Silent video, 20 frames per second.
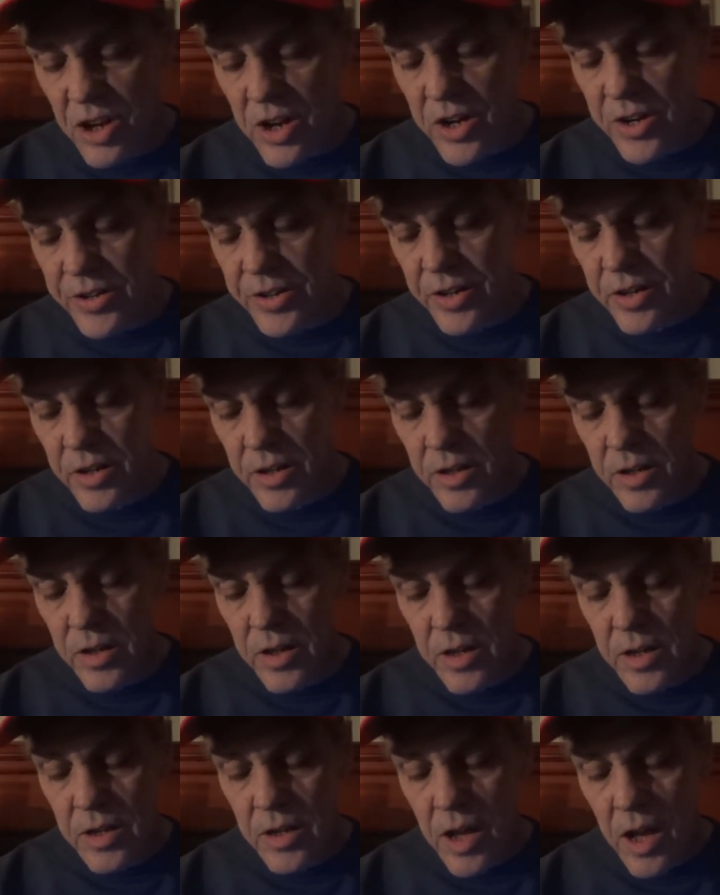on
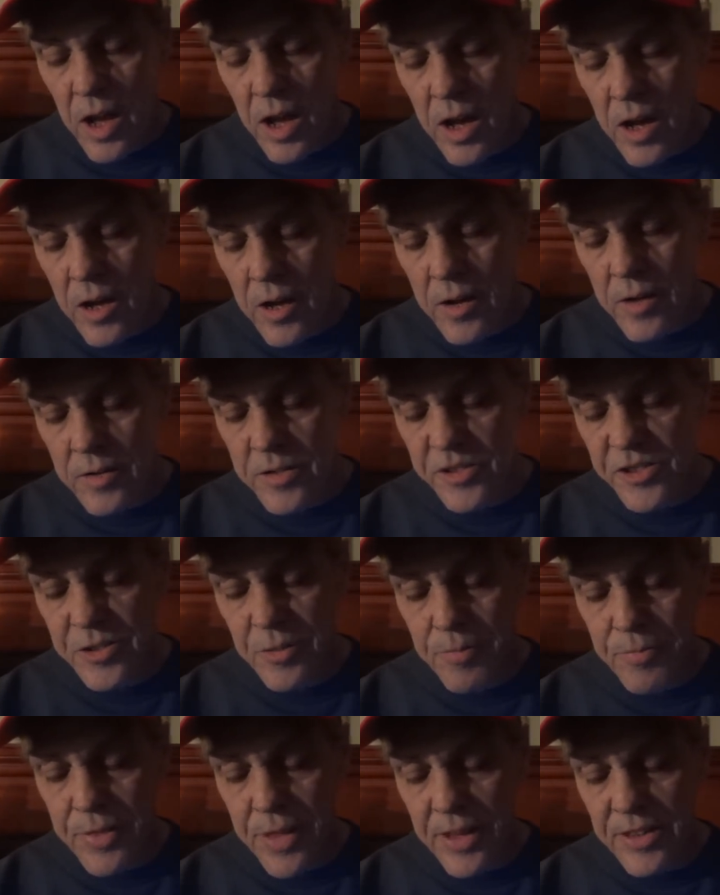
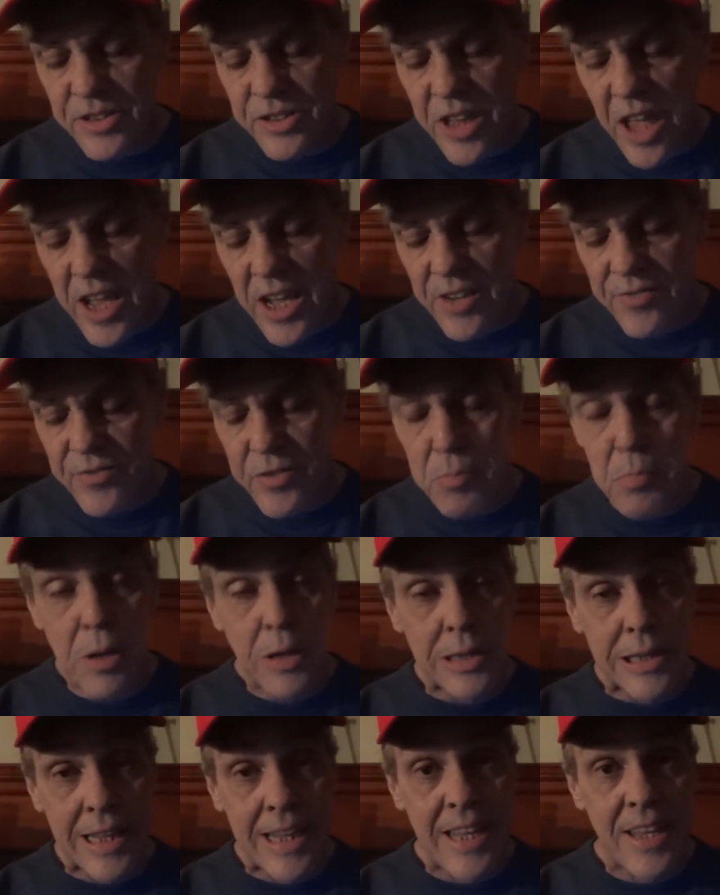some things taken from
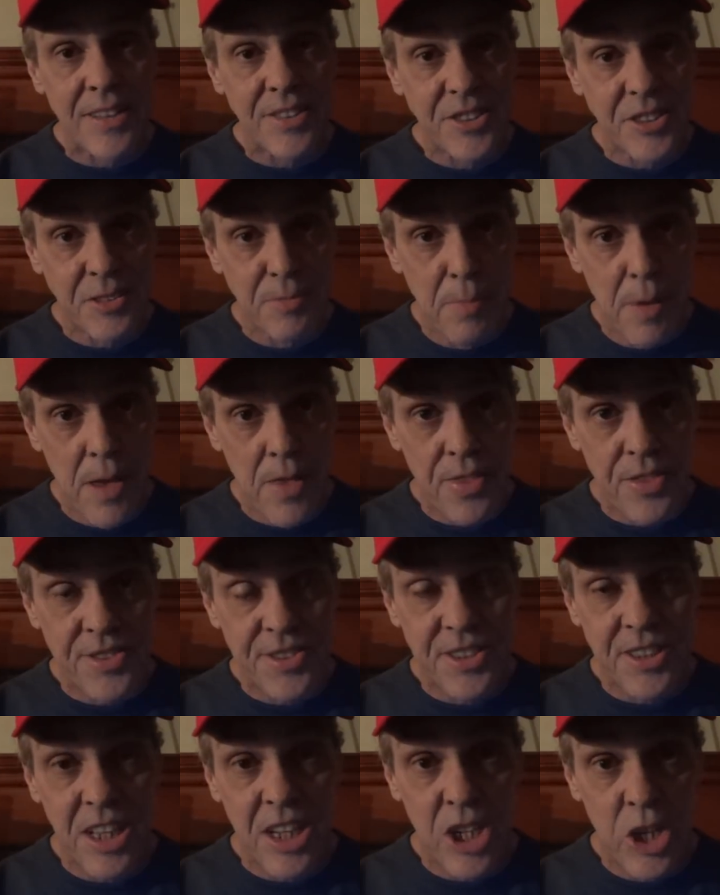Lee
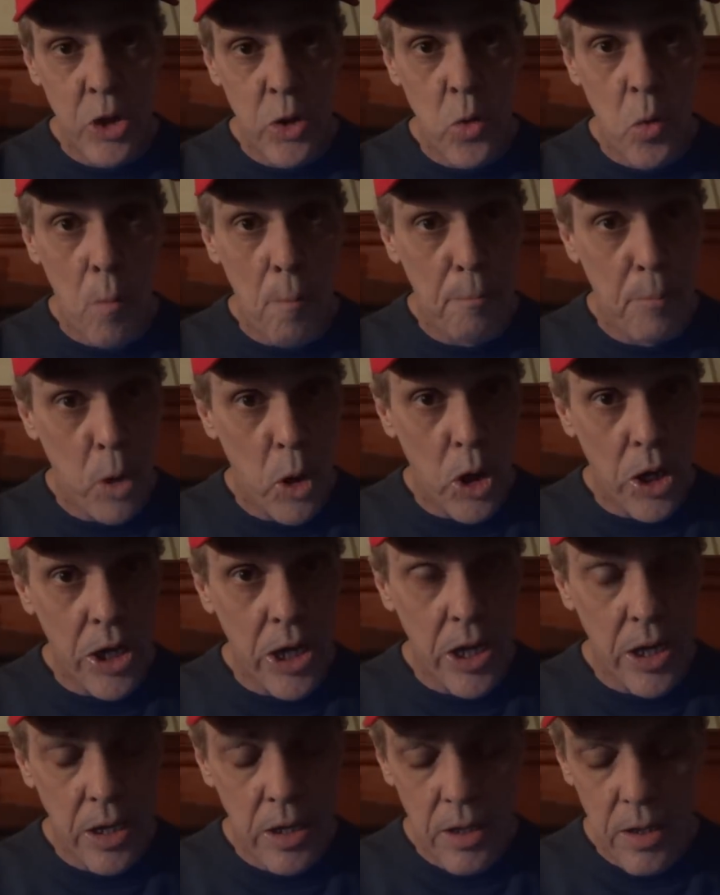Smith's new
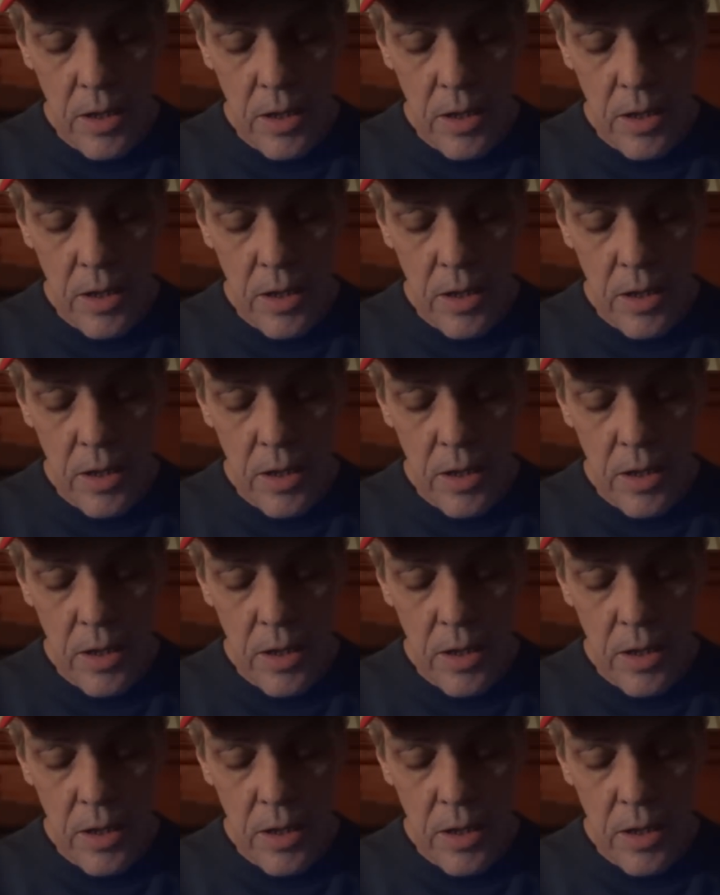book.